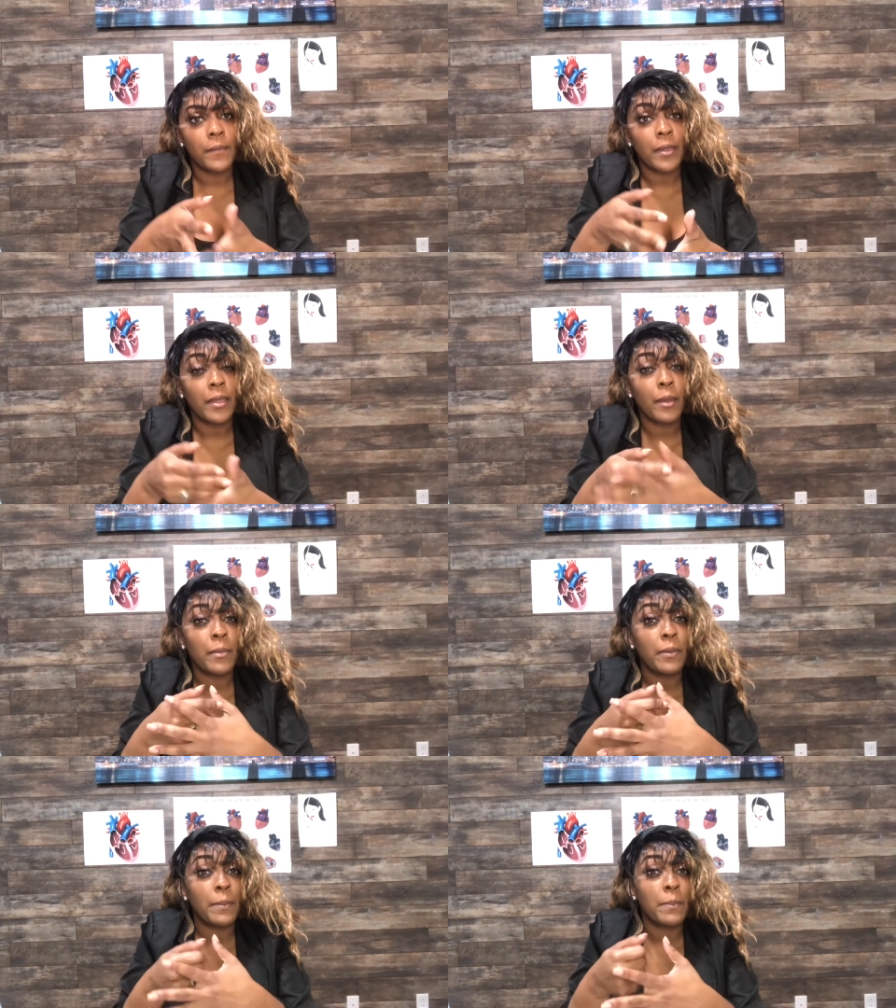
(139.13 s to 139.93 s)
can
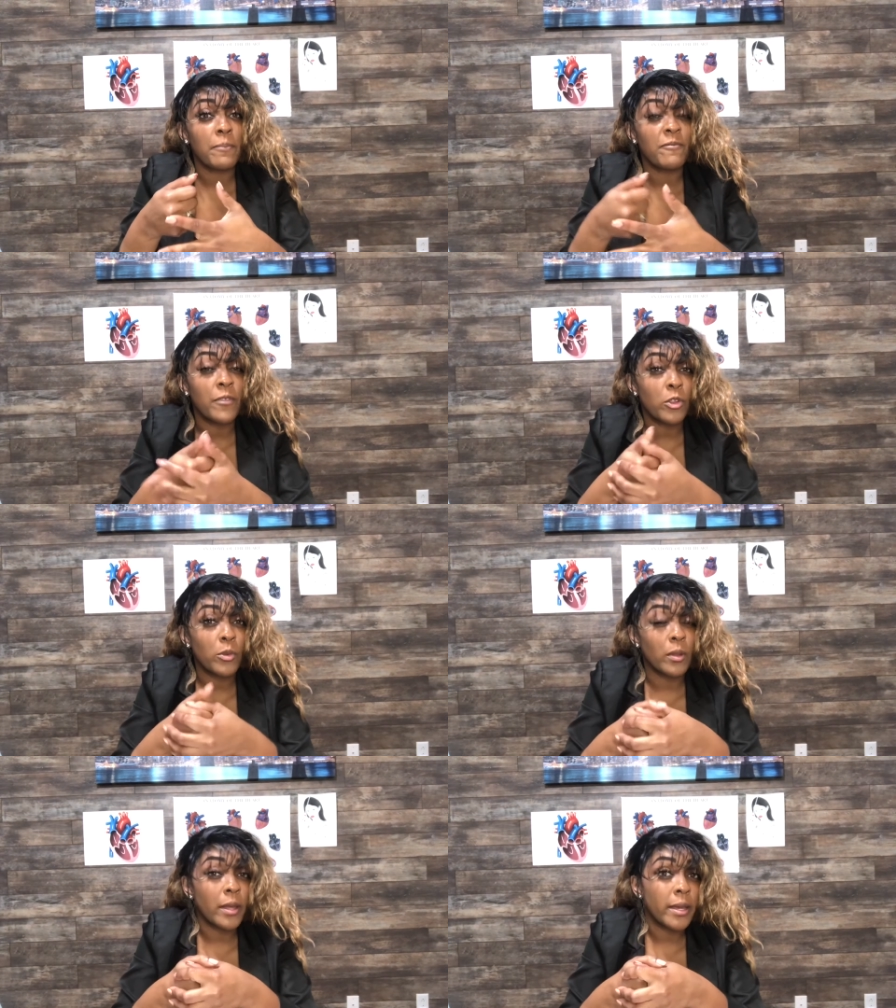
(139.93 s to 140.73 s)
be
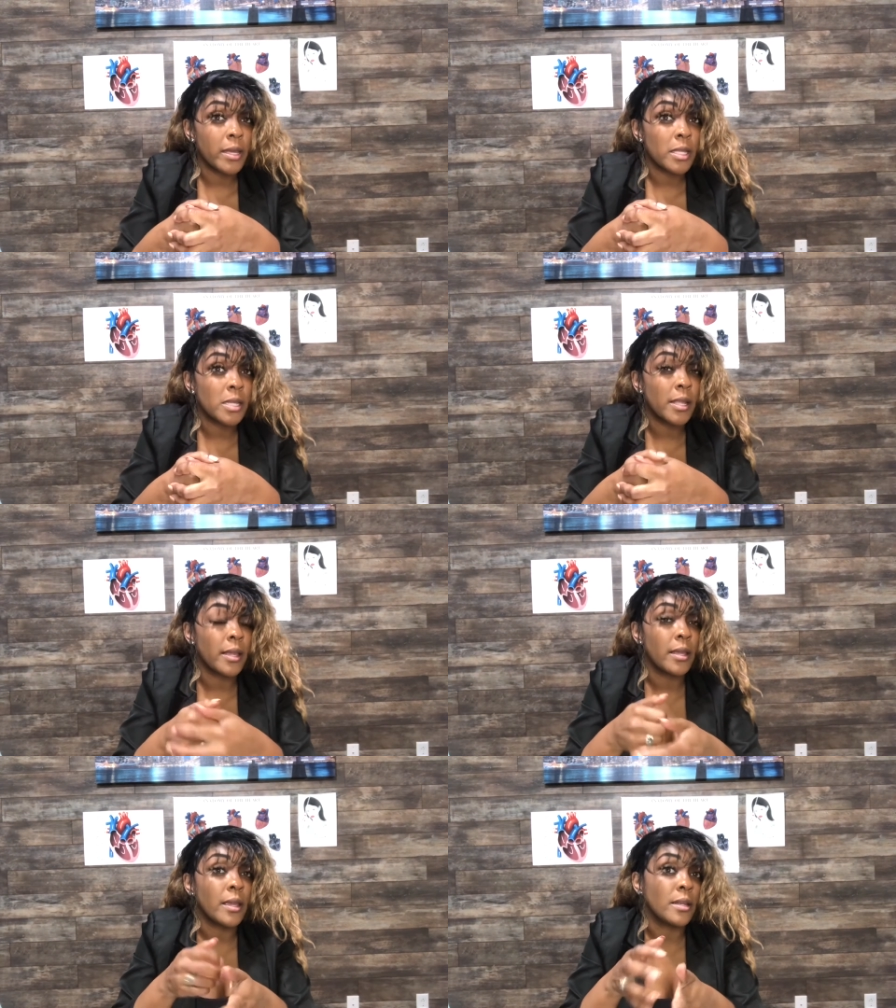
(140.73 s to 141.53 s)
visualized
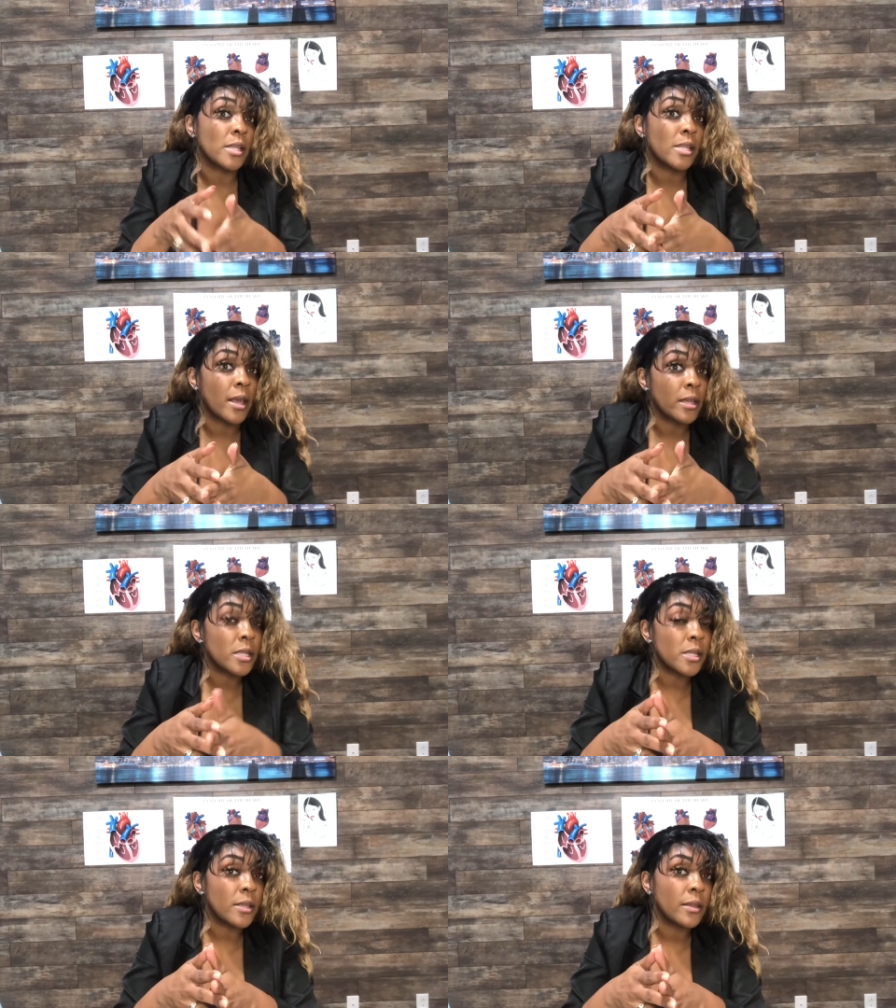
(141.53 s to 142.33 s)
and
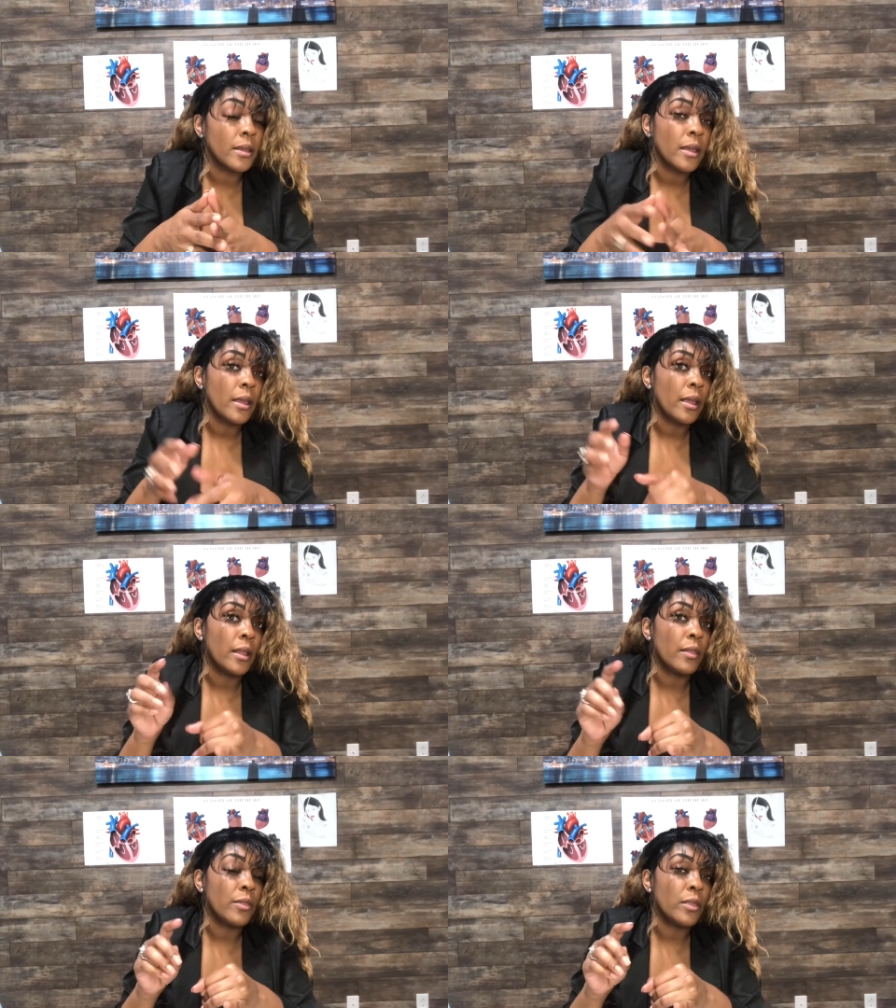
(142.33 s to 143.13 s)
assessed
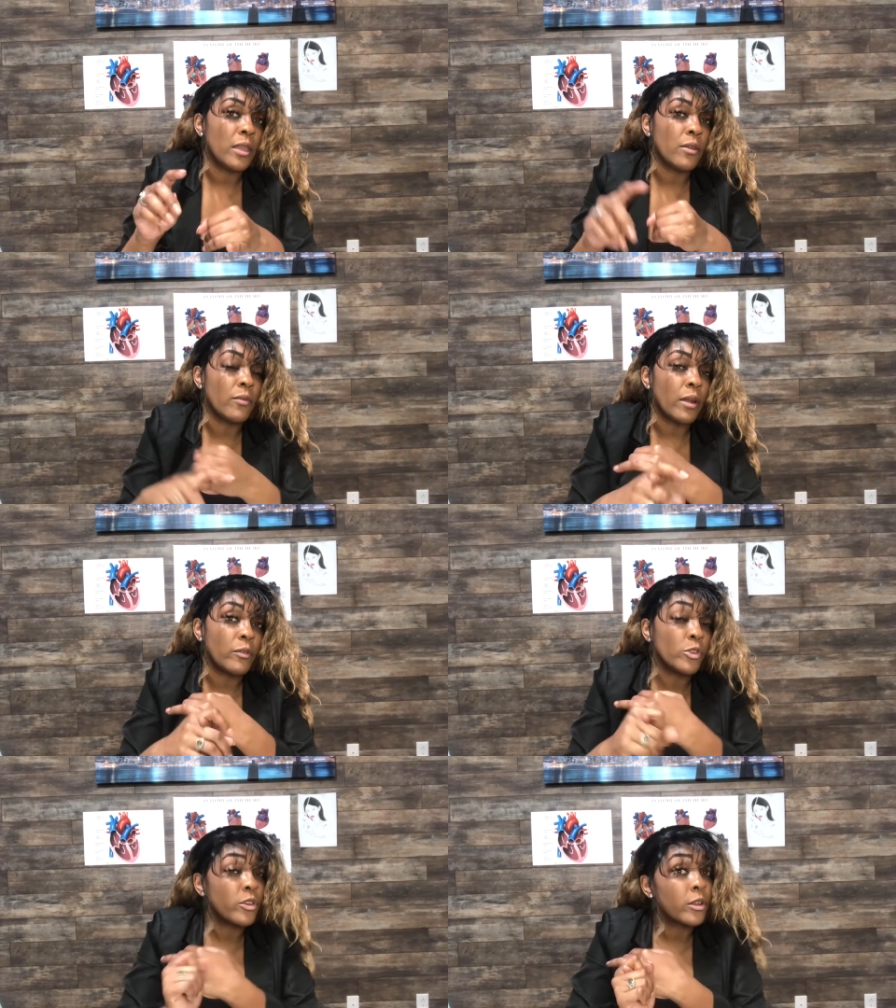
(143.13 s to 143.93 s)
in the right
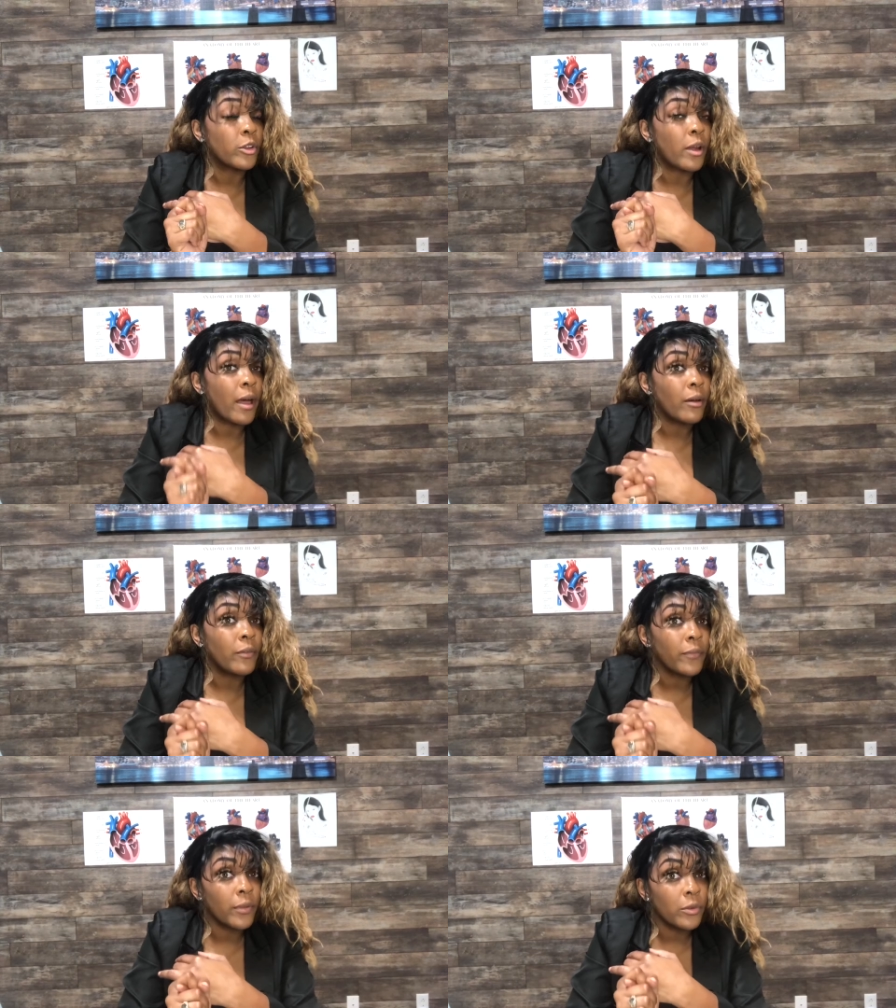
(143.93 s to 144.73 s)
ventricular
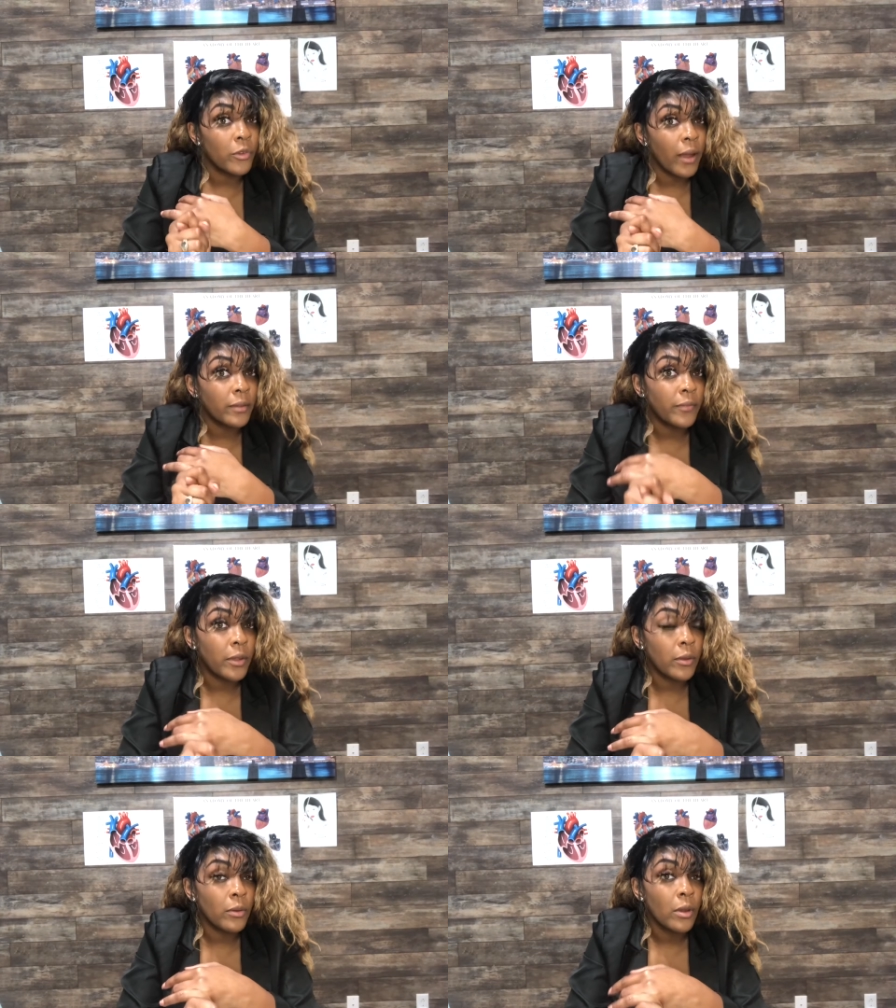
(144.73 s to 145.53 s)
outflow tract view,